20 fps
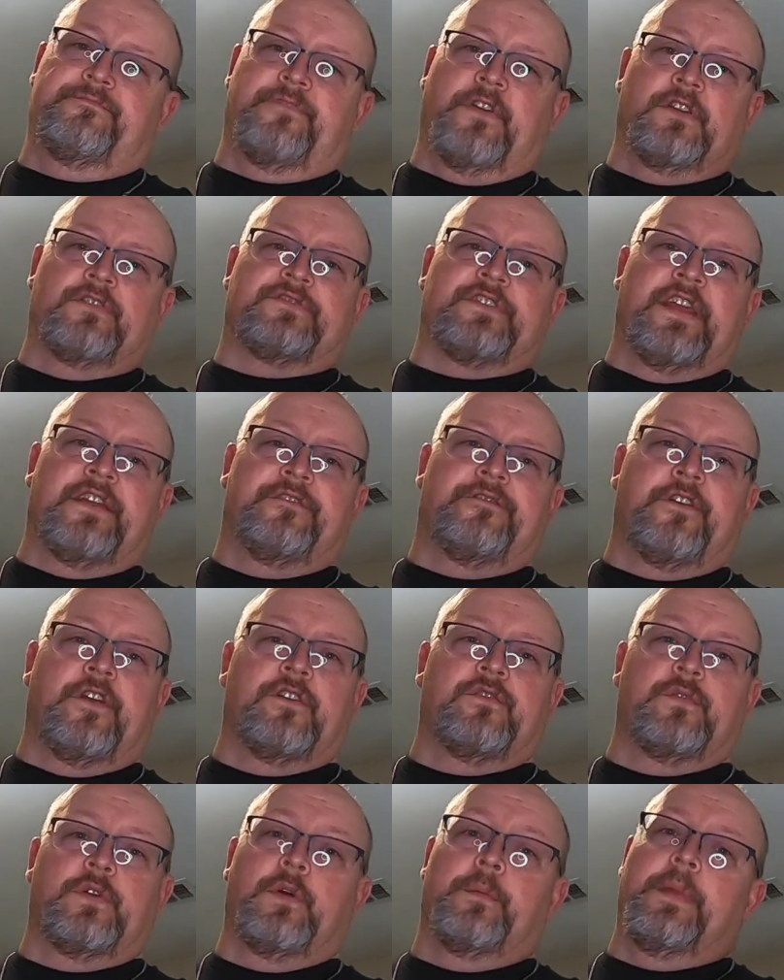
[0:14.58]
First thing
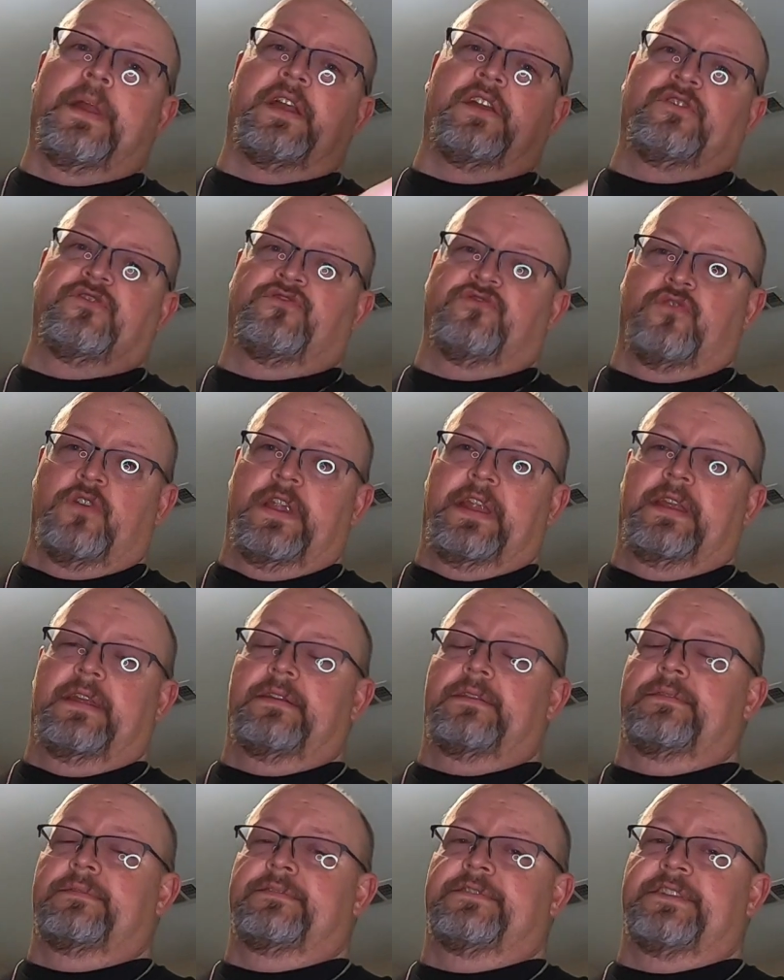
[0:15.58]
first, we're gonna make a drink.
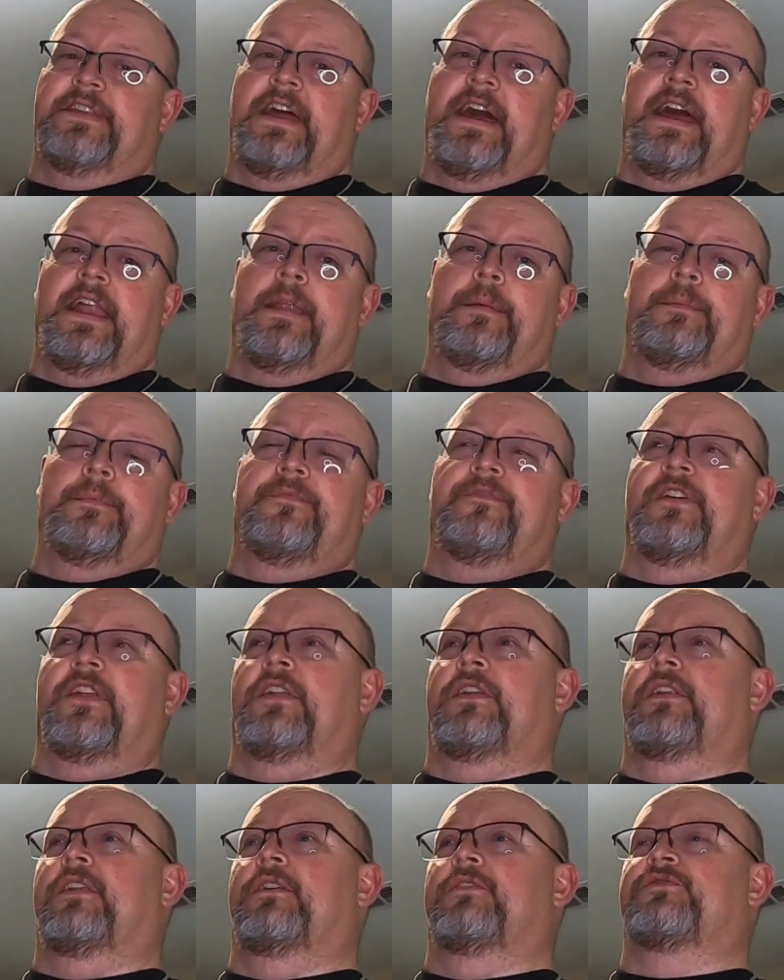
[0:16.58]
Tonight I'm
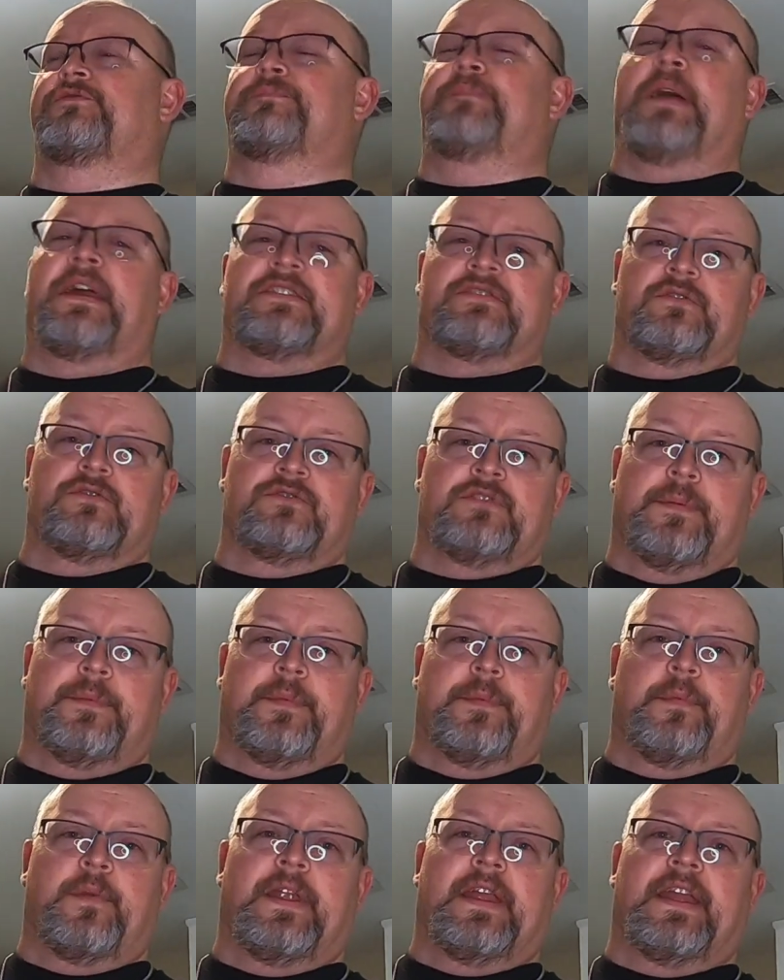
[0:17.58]
feeling a little special, so I'm
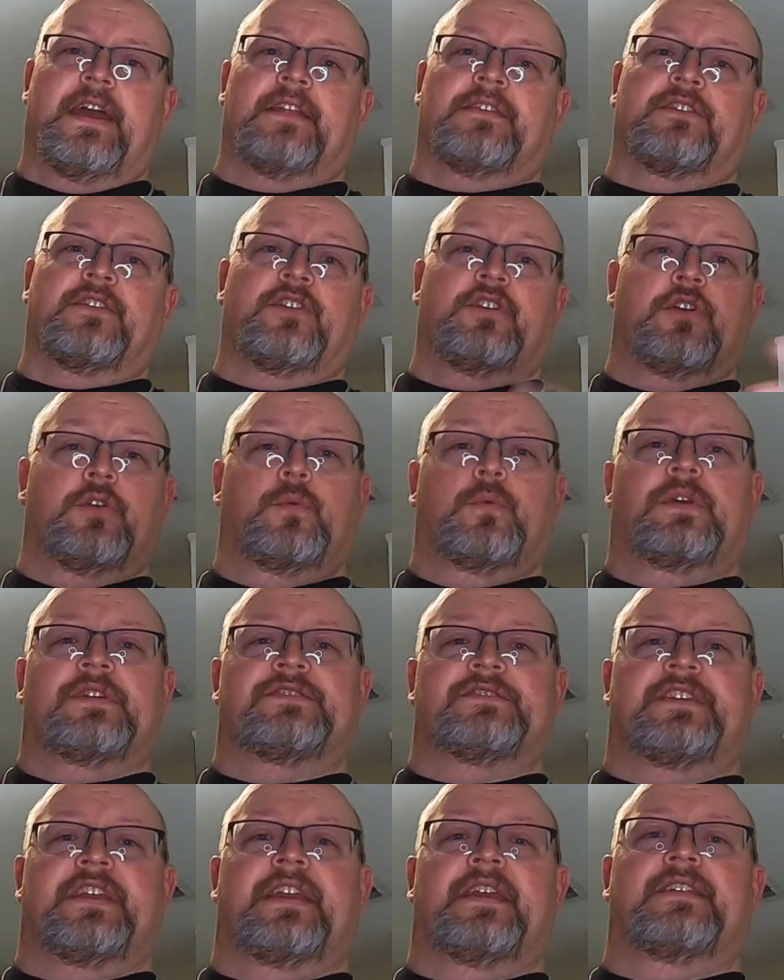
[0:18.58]
gonna break out the good
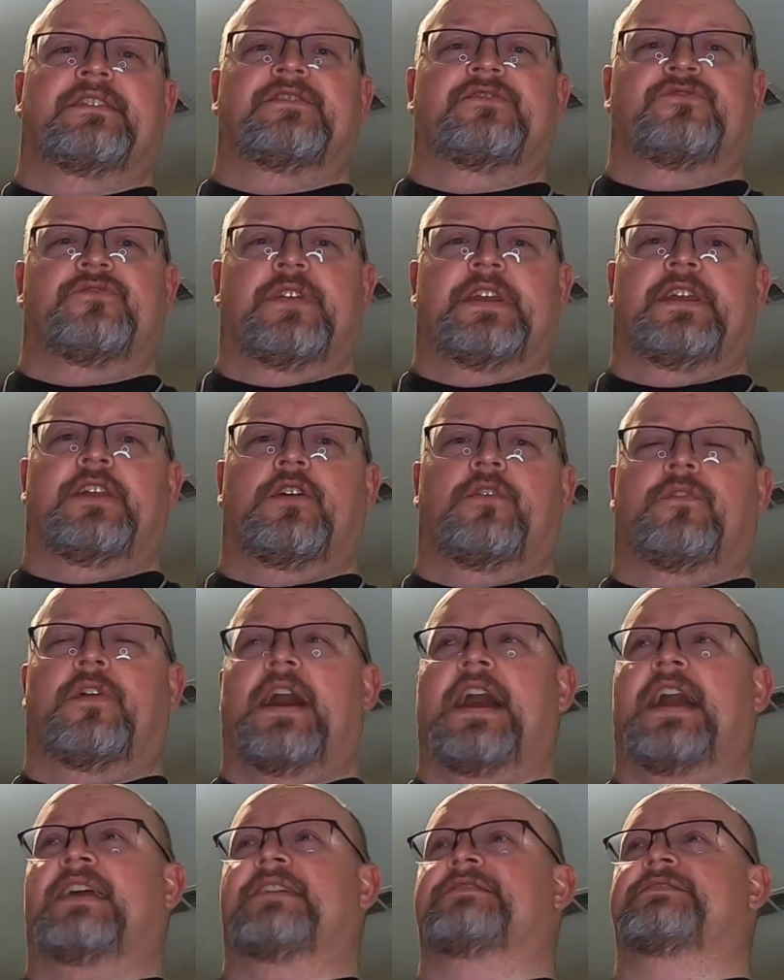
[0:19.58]
whiskey and just drink it over
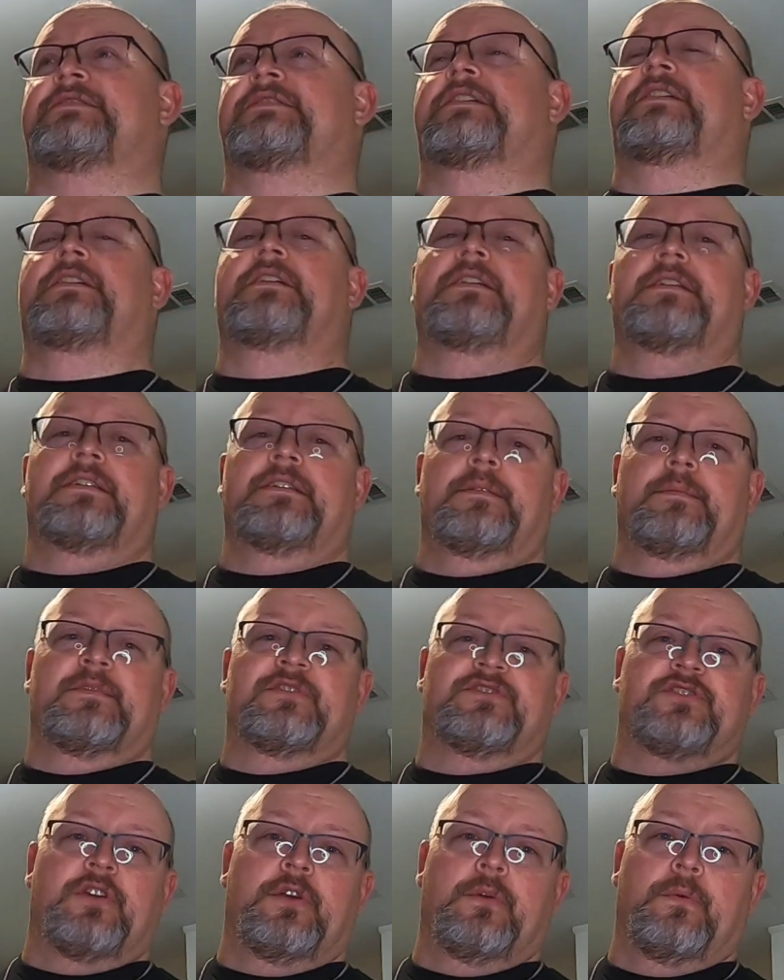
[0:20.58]
ice. Let me
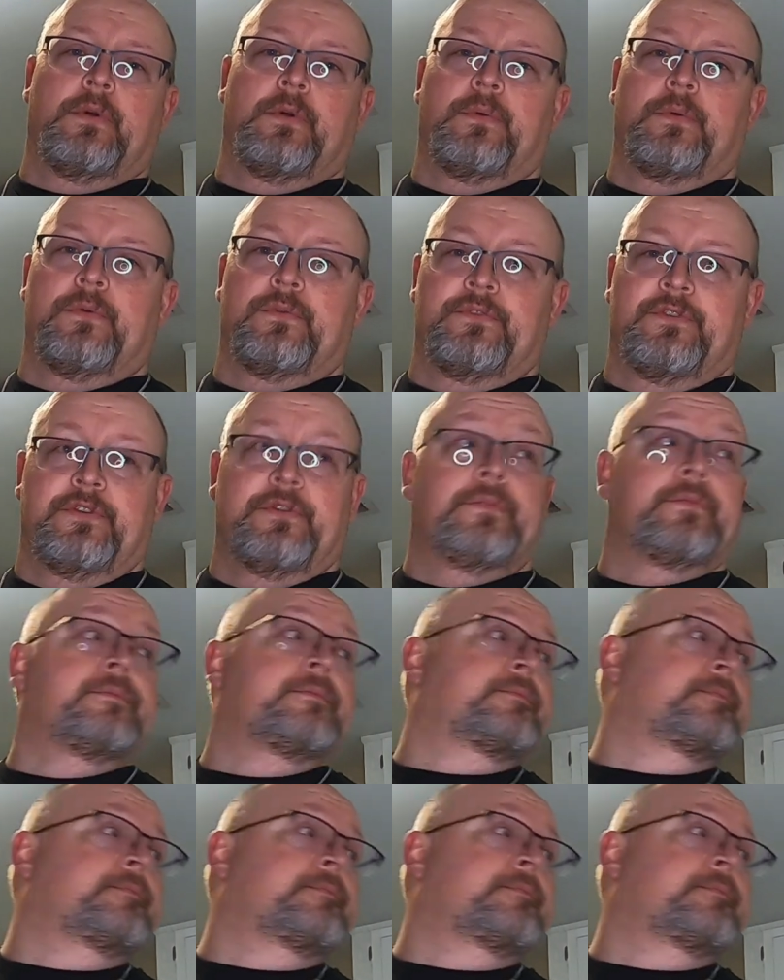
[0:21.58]
show you what we're gonna do.